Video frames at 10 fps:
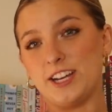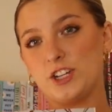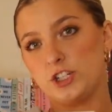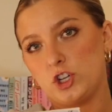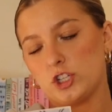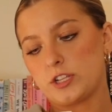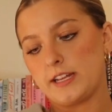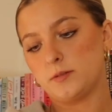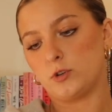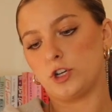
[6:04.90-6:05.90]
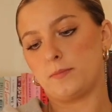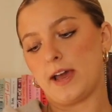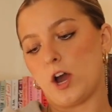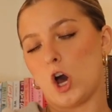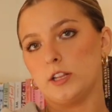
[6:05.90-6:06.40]
A Good Girl's Guide to Murder
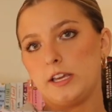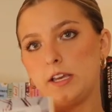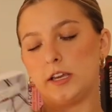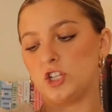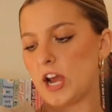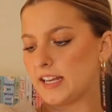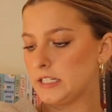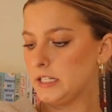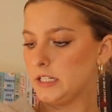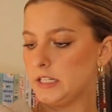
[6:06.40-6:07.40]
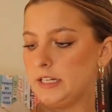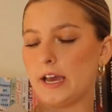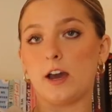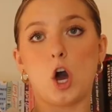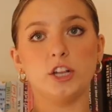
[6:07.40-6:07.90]
by Holly Jackson.
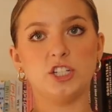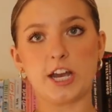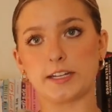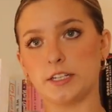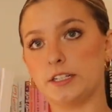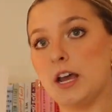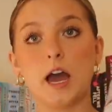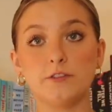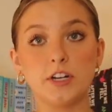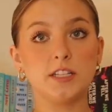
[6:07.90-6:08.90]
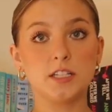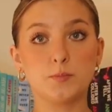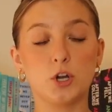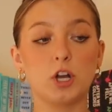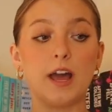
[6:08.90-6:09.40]
Yeah, Holly Jackson. I rated this
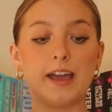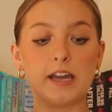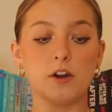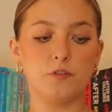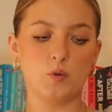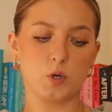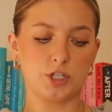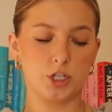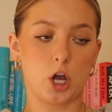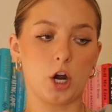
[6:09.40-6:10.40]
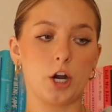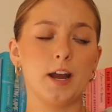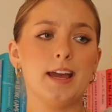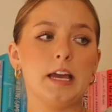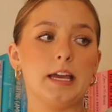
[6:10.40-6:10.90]
book a 4 star,
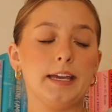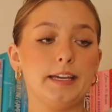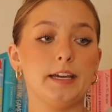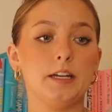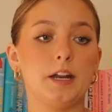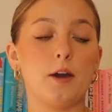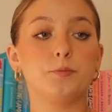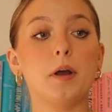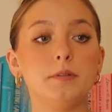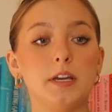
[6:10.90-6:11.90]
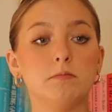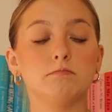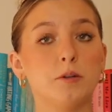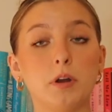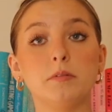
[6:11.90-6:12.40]
and I'd probably
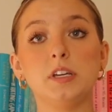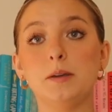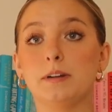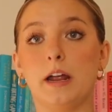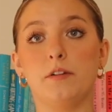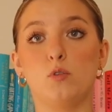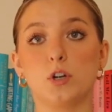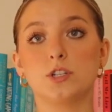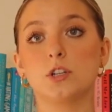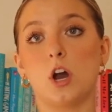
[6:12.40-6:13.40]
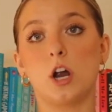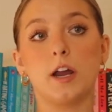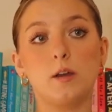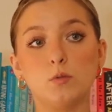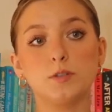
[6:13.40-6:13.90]
keep it at a 4 star.
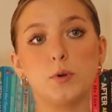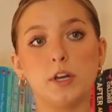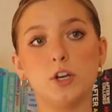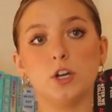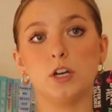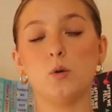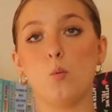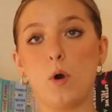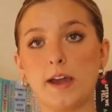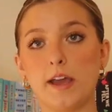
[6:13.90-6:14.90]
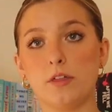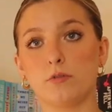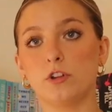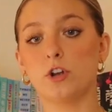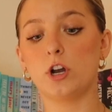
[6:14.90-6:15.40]
It was a pretty good YA
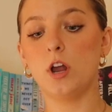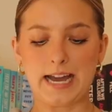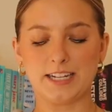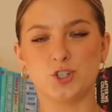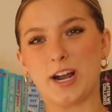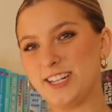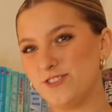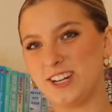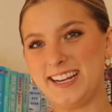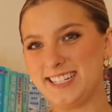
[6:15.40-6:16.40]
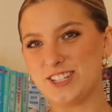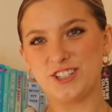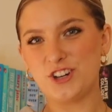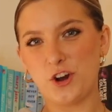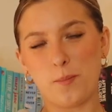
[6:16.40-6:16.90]
thriller. I tried to read
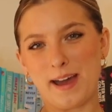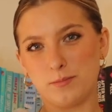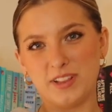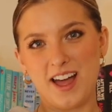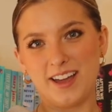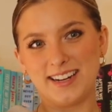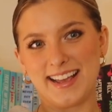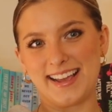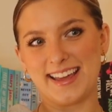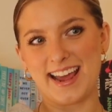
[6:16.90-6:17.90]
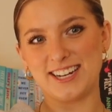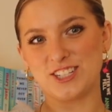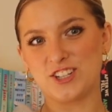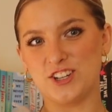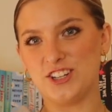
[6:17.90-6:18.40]
Good Girl, Bad Blood, and I
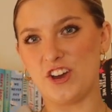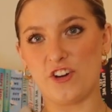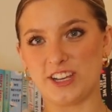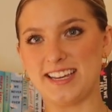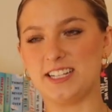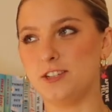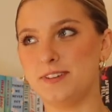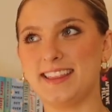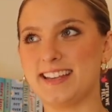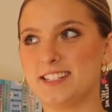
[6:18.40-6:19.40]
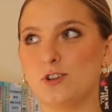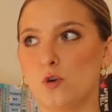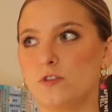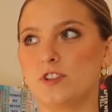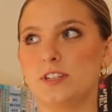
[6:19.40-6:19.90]
just could not get into it. That's a
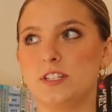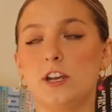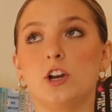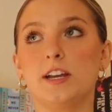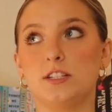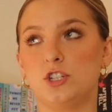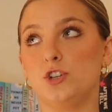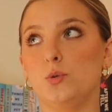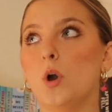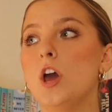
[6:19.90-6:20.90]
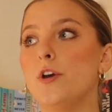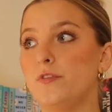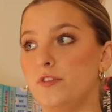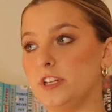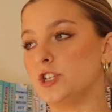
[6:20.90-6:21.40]
goal for this year, is to
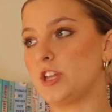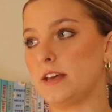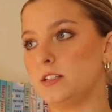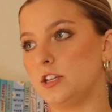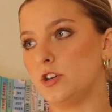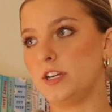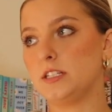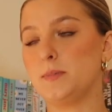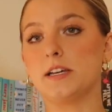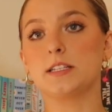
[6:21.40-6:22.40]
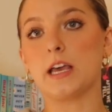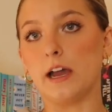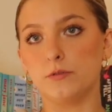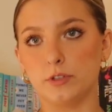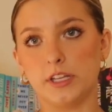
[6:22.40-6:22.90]
finish that series, because I
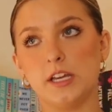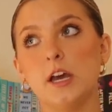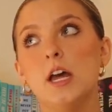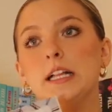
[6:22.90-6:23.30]
really